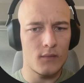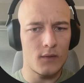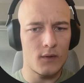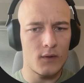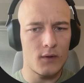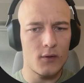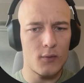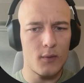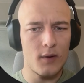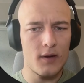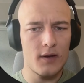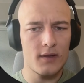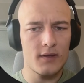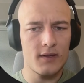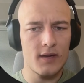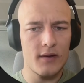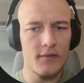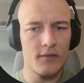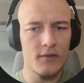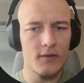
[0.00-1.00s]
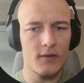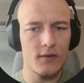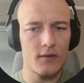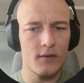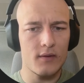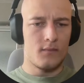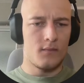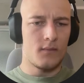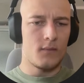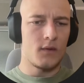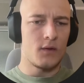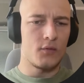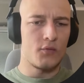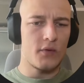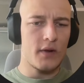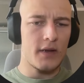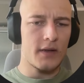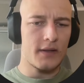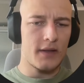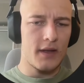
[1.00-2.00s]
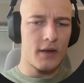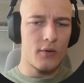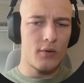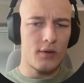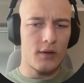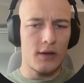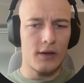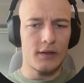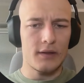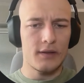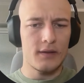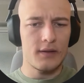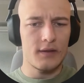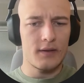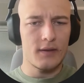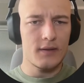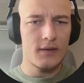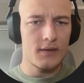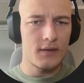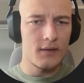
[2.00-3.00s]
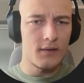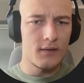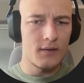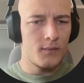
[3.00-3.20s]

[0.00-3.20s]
you know what, let's have it drag it out like this.